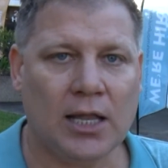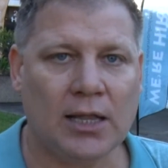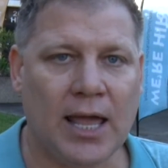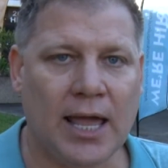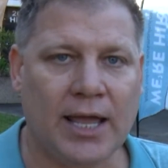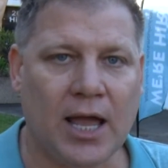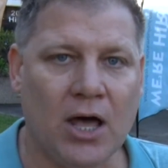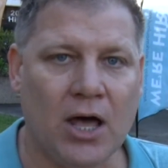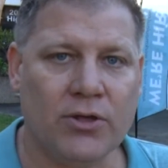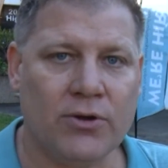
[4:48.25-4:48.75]

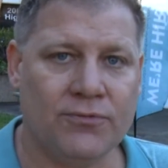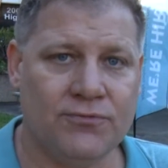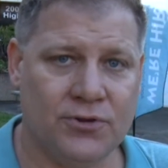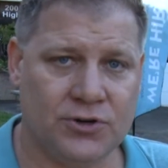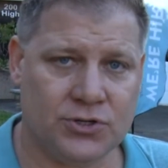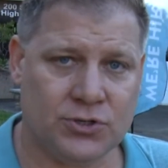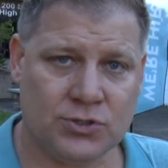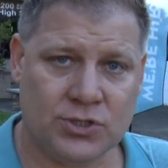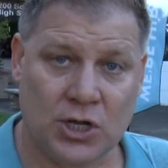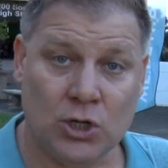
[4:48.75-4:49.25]
like other
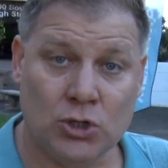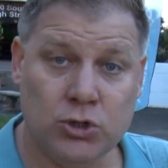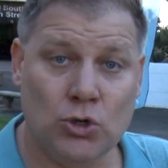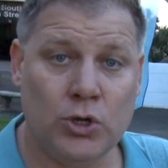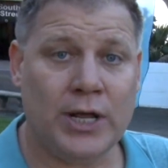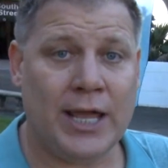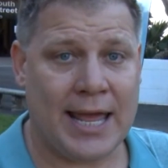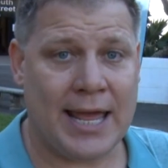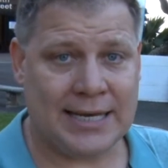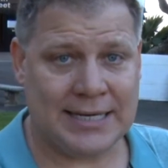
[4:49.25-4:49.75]
officials,
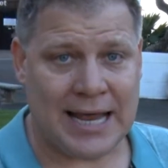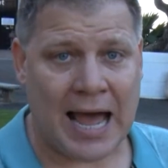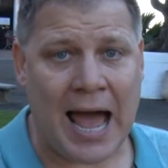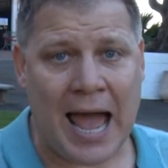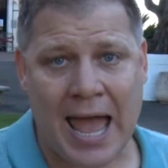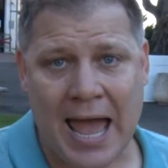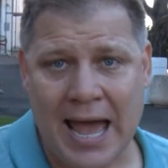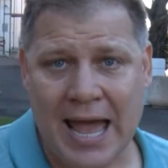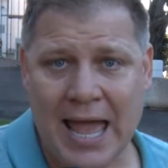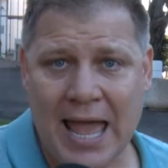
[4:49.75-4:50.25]
including
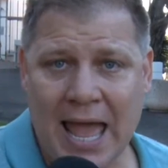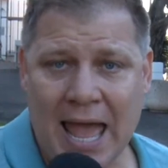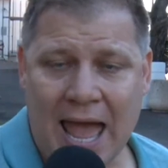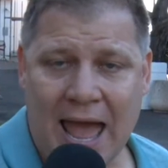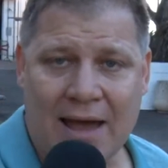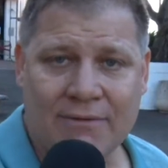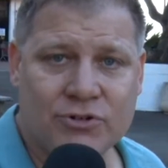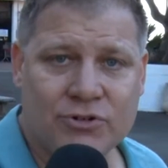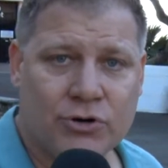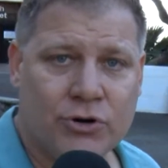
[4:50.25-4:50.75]
Andaya,
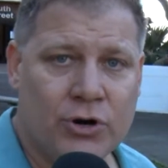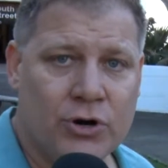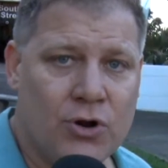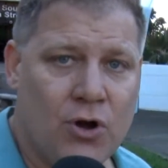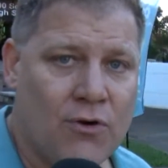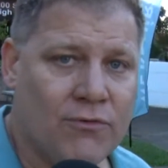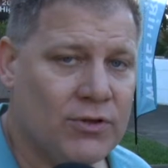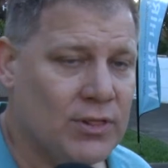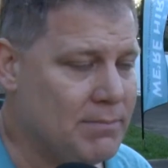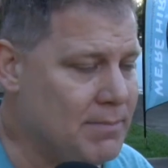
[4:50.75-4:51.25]
have turned
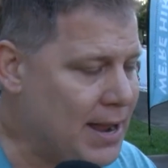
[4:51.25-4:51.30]
over.